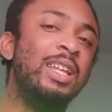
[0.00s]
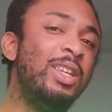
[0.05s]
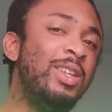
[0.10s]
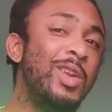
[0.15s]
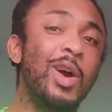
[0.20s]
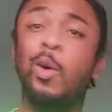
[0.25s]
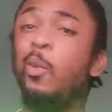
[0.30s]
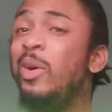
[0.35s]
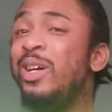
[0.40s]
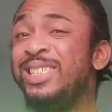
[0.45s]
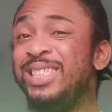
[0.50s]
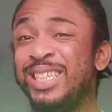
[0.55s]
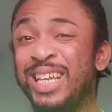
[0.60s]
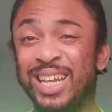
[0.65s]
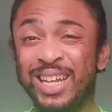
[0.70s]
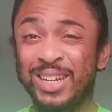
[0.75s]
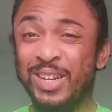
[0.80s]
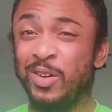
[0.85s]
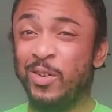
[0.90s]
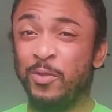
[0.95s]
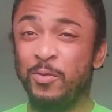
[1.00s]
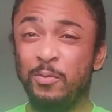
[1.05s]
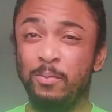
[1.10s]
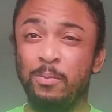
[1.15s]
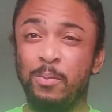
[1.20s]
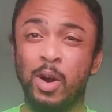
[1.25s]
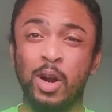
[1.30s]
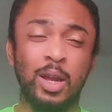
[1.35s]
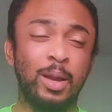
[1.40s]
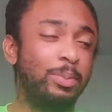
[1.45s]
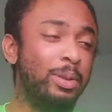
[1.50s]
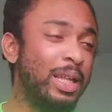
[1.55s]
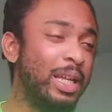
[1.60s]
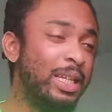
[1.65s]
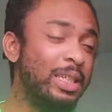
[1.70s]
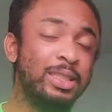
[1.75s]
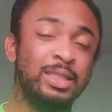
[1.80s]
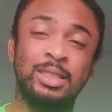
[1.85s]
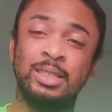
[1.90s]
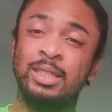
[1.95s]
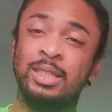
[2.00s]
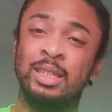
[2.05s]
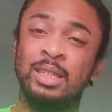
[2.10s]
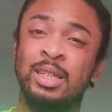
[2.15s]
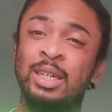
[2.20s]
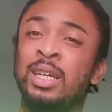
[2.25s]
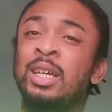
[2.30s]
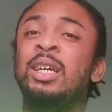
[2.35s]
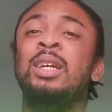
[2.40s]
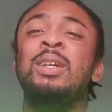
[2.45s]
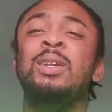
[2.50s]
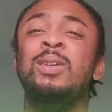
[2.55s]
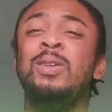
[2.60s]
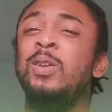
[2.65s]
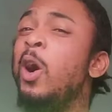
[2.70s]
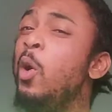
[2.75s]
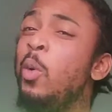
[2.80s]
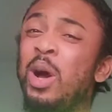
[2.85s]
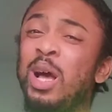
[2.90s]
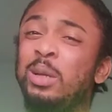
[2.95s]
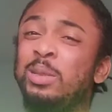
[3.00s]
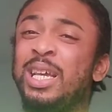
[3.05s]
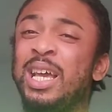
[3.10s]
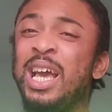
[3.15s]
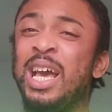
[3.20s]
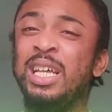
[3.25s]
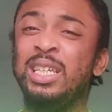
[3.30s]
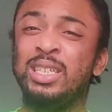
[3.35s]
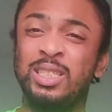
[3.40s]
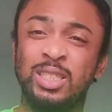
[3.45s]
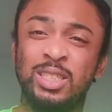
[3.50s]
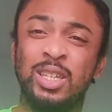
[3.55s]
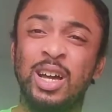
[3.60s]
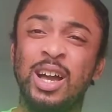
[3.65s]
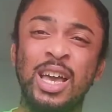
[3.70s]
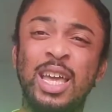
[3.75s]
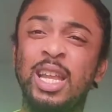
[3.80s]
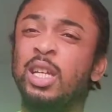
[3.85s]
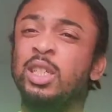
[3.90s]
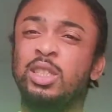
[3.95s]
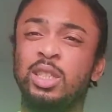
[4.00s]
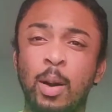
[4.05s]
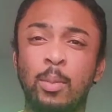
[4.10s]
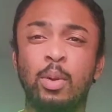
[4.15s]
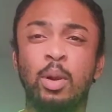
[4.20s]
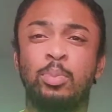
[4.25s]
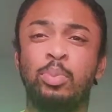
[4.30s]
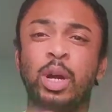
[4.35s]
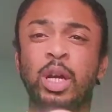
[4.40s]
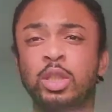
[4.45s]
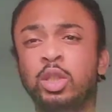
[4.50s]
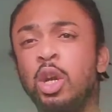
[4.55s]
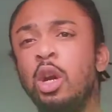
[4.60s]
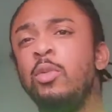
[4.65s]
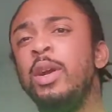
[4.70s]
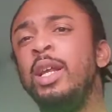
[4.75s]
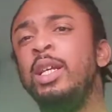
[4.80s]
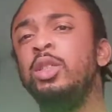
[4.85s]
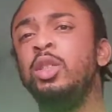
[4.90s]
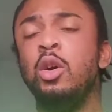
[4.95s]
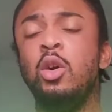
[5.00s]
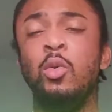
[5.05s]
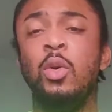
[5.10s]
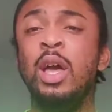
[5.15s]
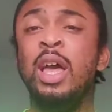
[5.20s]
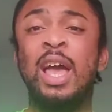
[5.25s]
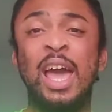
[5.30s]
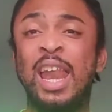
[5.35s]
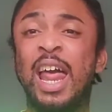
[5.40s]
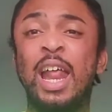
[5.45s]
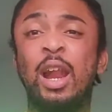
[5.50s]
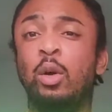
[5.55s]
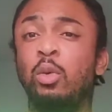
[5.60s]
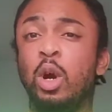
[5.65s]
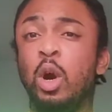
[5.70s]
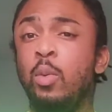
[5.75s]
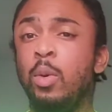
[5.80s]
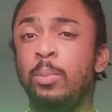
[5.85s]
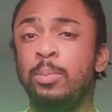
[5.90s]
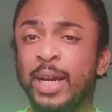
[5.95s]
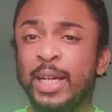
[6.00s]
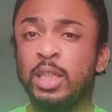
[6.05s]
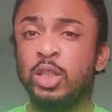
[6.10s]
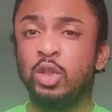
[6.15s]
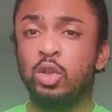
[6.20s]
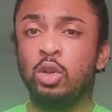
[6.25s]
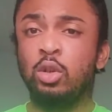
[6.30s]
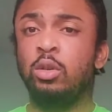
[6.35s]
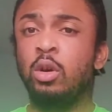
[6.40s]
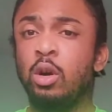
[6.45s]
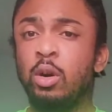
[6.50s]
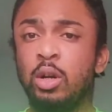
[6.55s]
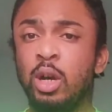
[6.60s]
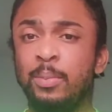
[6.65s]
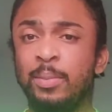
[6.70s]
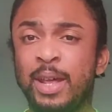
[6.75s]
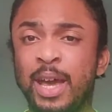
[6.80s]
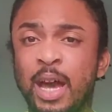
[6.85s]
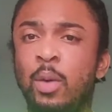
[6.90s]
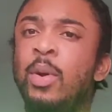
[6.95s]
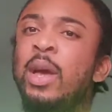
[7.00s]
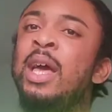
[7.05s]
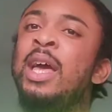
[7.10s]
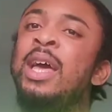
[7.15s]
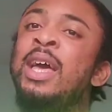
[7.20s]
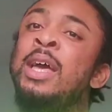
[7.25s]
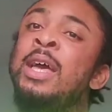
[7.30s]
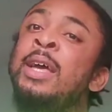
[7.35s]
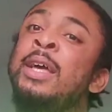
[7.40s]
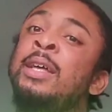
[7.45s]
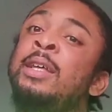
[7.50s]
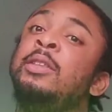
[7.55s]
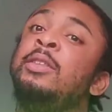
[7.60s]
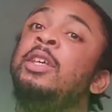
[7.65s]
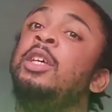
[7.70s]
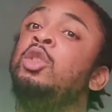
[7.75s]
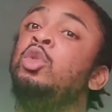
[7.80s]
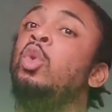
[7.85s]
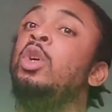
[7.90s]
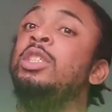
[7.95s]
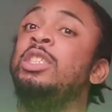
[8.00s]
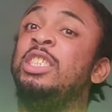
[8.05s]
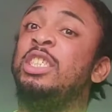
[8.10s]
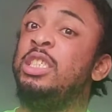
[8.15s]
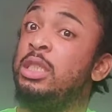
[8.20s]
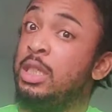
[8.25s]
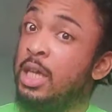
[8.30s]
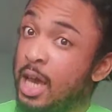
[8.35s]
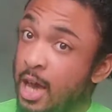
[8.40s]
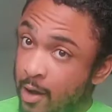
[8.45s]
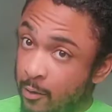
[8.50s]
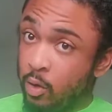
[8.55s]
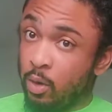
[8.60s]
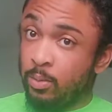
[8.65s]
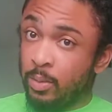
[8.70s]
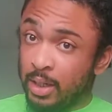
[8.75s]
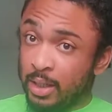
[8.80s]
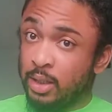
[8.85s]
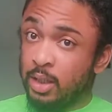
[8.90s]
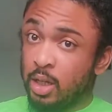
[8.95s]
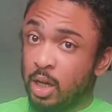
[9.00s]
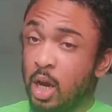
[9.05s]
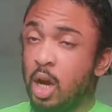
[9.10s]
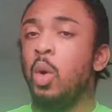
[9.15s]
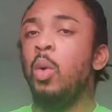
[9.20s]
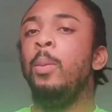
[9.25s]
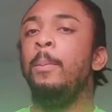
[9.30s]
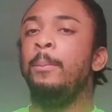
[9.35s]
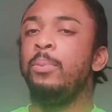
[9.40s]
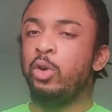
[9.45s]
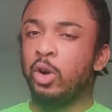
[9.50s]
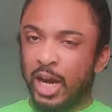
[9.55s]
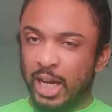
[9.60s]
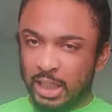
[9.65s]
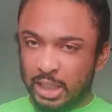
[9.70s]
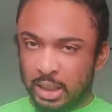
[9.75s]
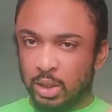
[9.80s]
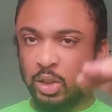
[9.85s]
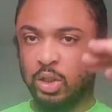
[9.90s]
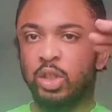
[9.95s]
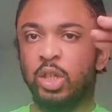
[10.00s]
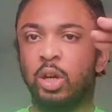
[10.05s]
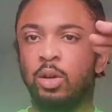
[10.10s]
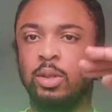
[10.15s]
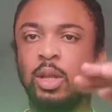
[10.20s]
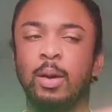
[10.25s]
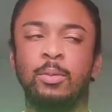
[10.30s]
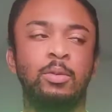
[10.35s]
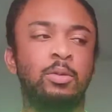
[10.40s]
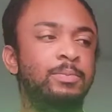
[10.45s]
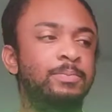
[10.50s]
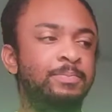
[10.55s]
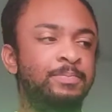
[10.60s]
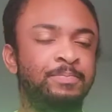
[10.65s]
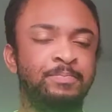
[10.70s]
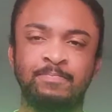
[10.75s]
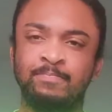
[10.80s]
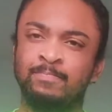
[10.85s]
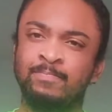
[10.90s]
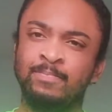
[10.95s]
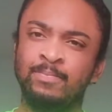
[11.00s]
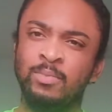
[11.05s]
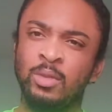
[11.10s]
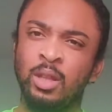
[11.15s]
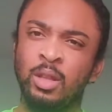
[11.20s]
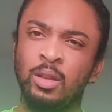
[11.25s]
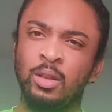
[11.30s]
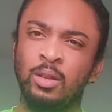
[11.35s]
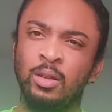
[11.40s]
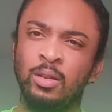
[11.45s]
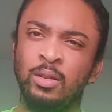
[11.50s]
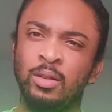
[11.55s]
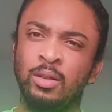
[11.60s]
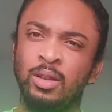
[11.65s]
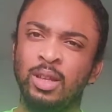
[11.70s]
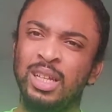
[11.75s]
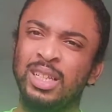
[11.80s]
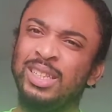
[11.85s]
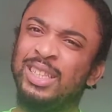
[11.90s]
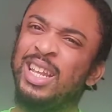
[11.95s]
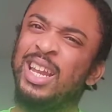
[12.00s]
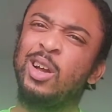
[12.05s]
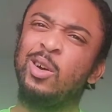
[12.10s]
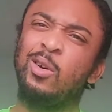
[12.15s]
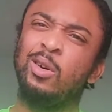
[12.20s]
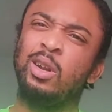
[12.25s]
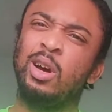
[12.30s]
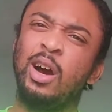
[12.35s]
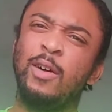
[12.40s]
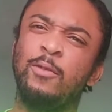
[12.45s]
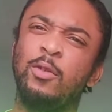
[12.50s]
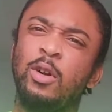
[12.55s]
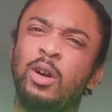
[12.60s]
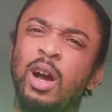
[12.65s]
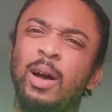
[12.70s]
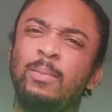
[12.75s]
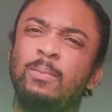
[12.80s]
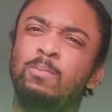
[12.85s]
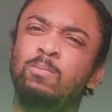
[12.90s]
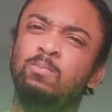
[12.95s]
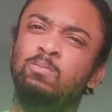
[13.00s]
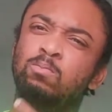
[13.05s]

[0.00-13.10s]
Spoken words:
No one's selling it on Marketplace. No website has it in stock, and it's double the price already. So, and I don't know when prices are going to come down. This was several months ago. Prices are still double. Then I go and offer up.